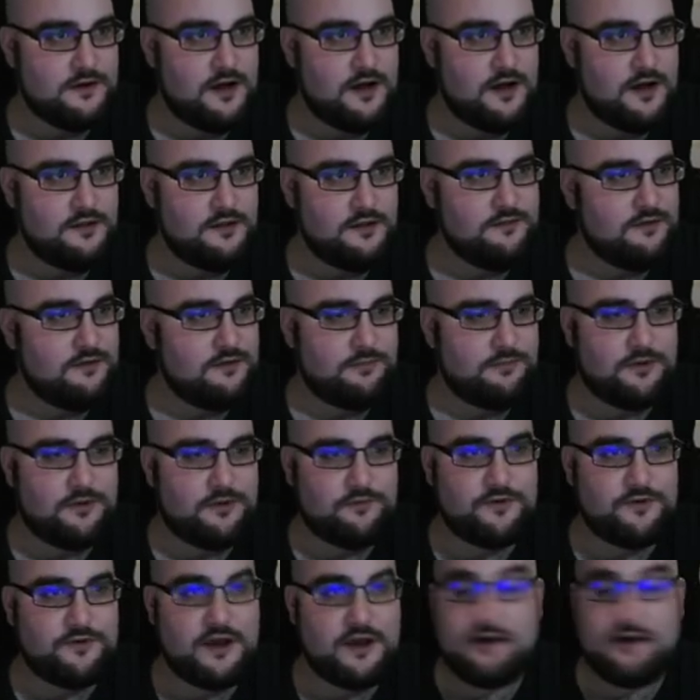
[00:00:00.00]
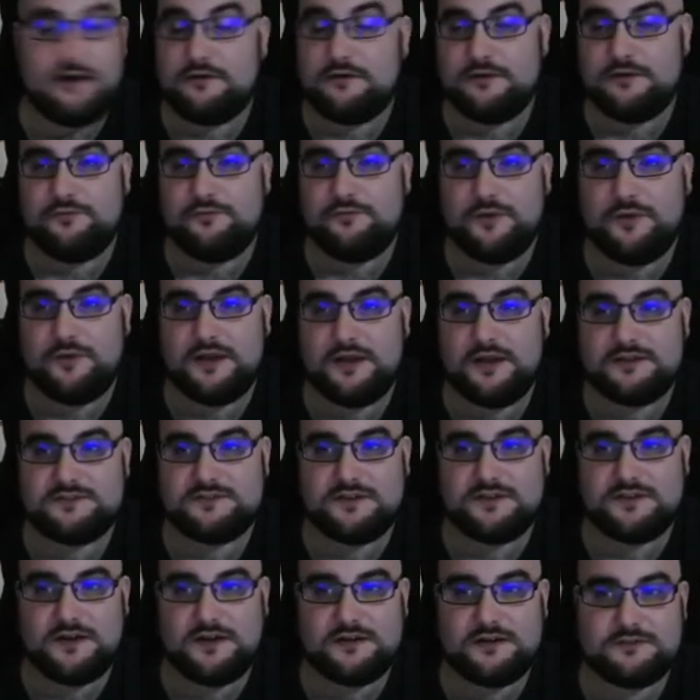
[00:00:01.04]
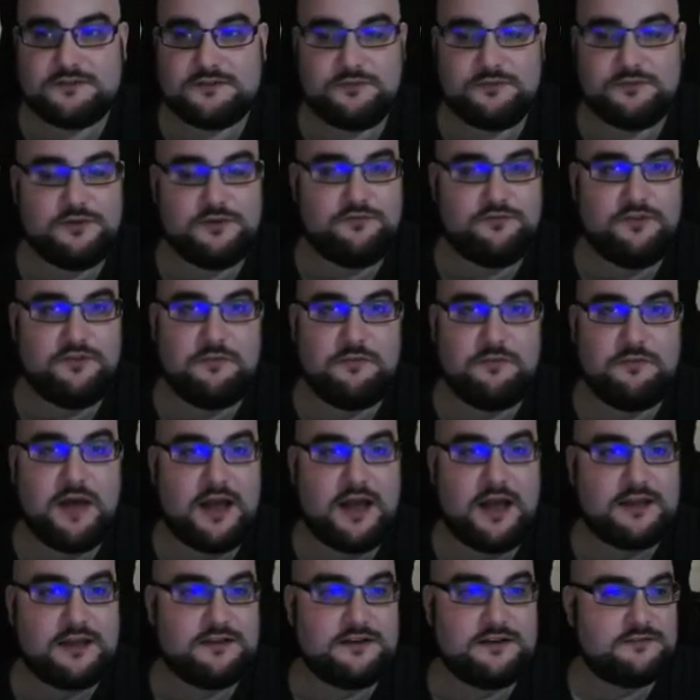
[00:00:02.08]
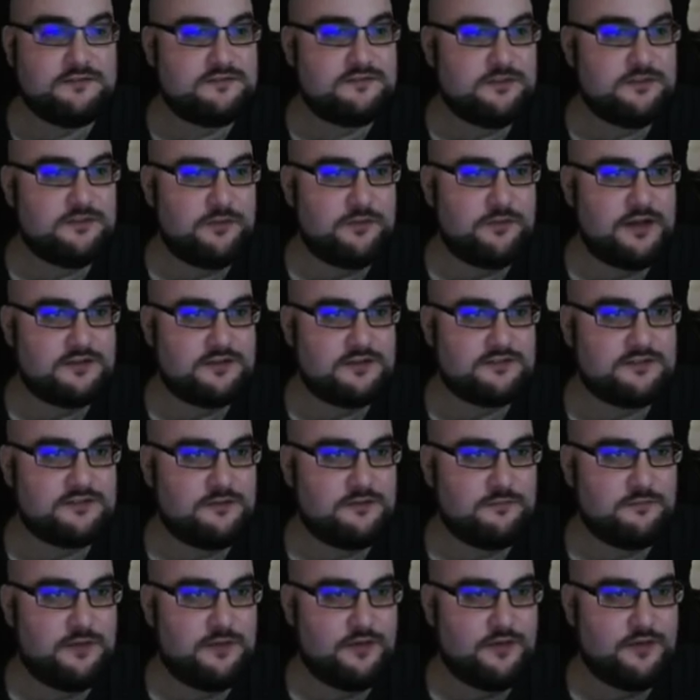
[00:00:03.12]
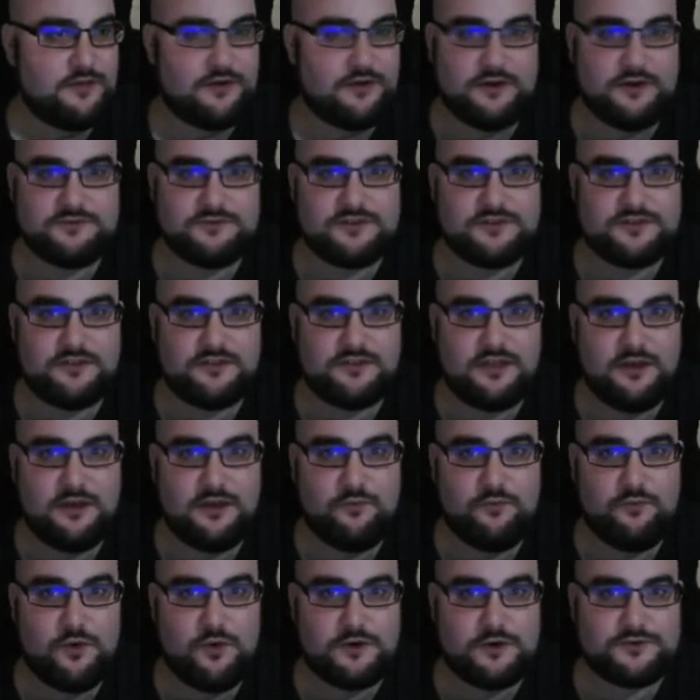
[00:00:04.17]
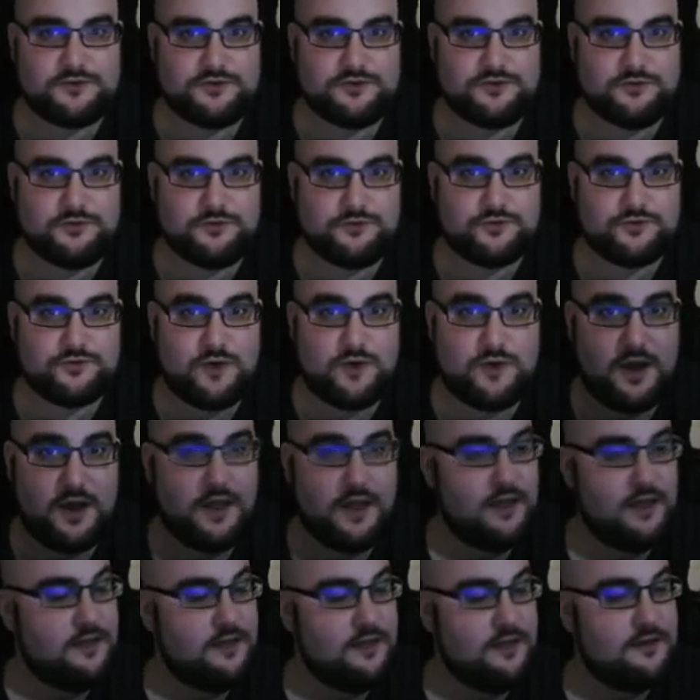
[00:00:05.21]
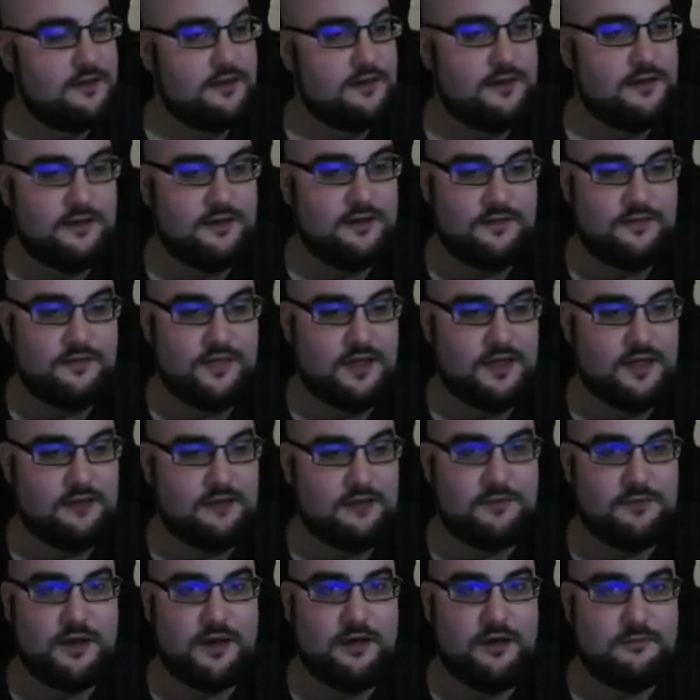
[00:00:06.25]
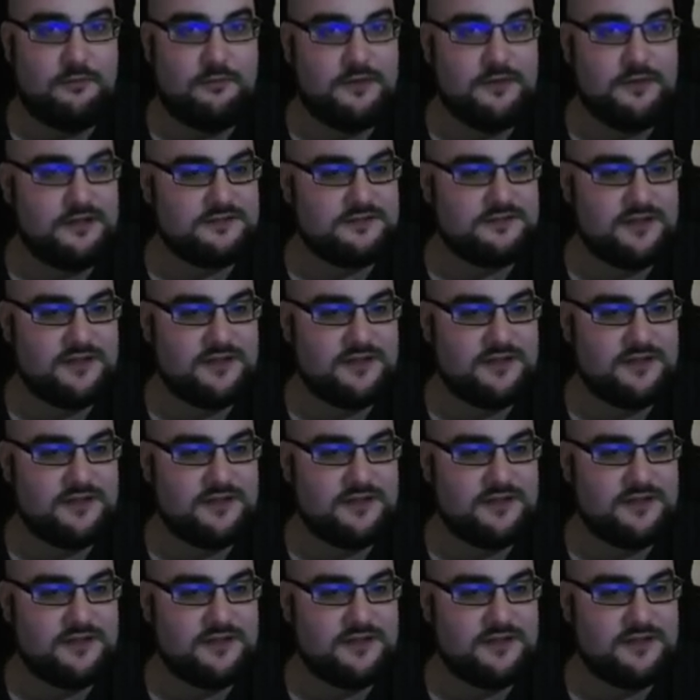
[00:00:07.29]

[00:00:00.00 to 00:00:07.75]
I'll leave it up there for now. If we get some good feedback and someone has some other house that they want to try, then by all means,